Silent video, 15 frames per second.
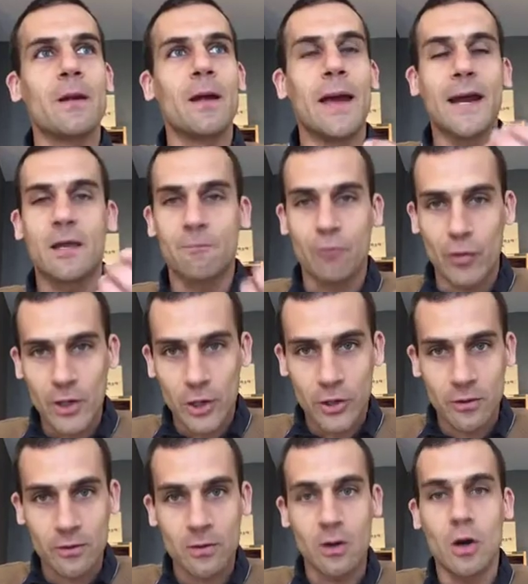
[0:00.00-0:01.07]

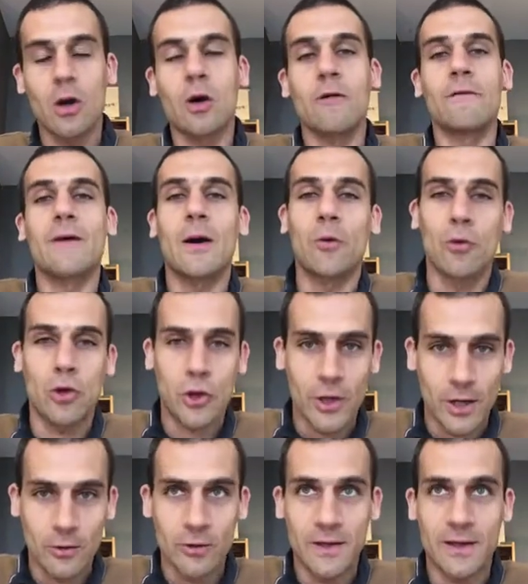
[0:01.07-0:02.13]
expression of our
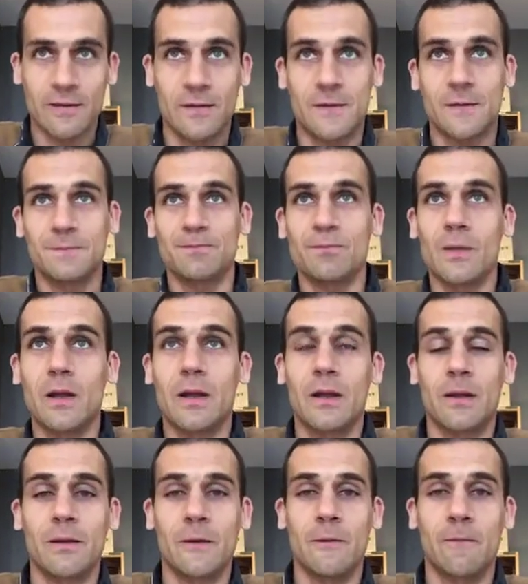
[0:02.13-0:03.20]
Chardonnays.
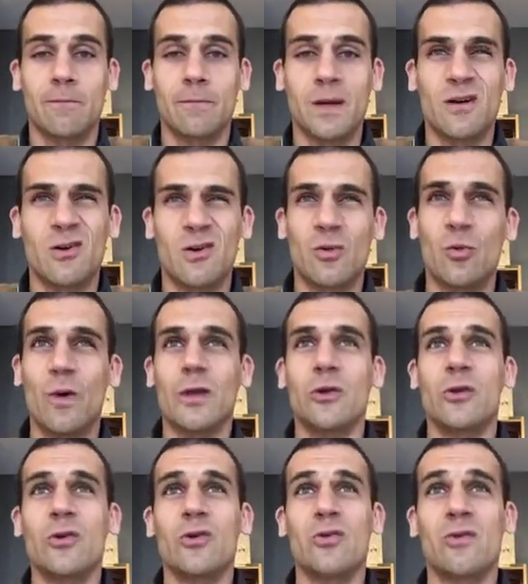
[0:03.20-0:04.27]
Because when you
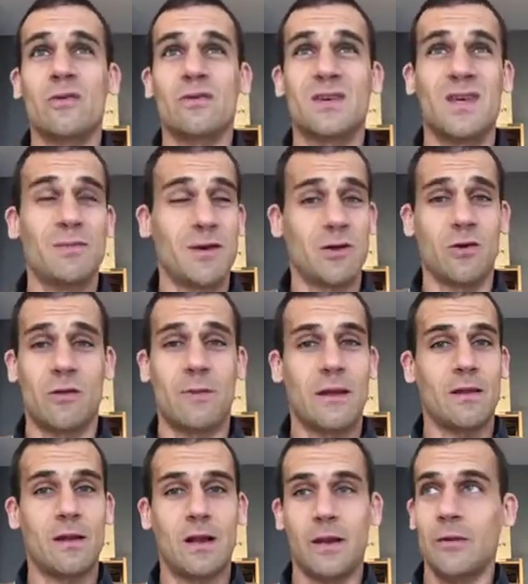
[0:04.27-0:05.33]
use chemicals,
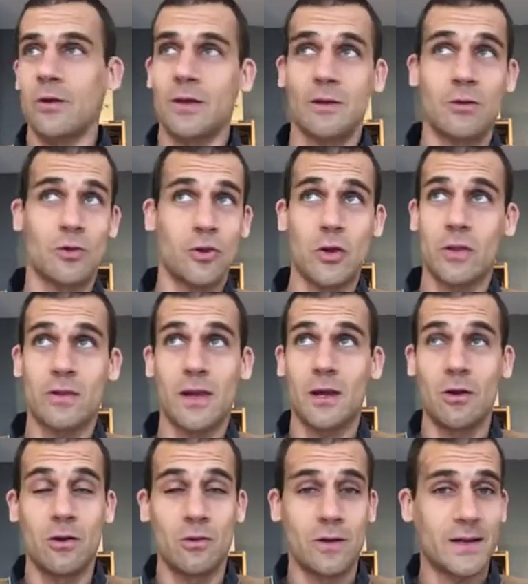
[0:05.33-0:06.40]
basically, you can just take
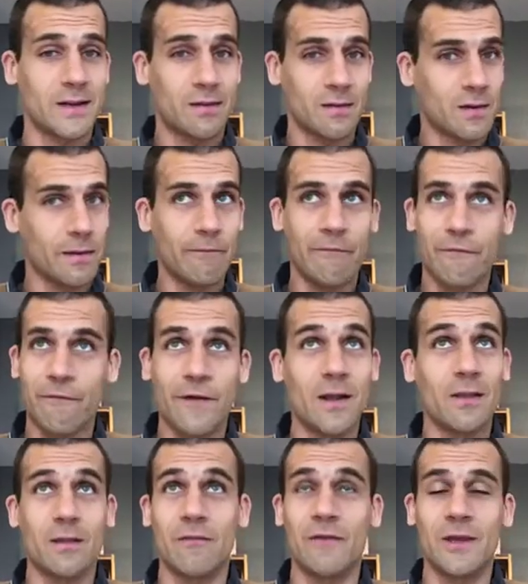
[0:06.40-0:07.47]
a look at some field
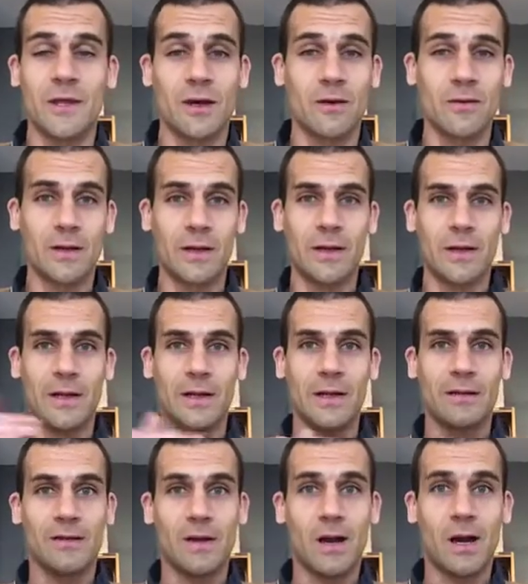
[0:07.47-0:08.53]
in the vineyard.
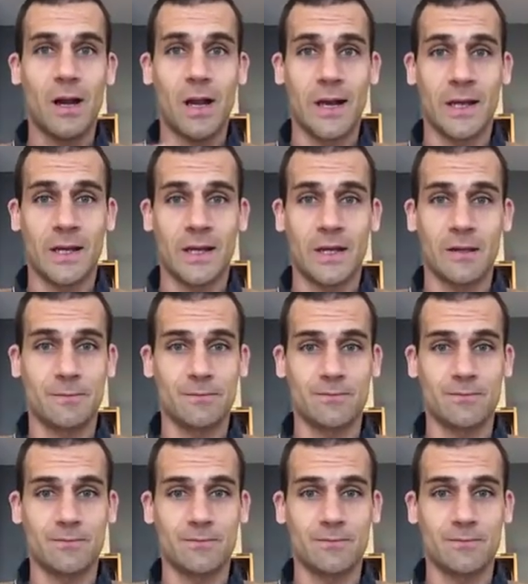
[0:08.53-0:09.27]
They are like,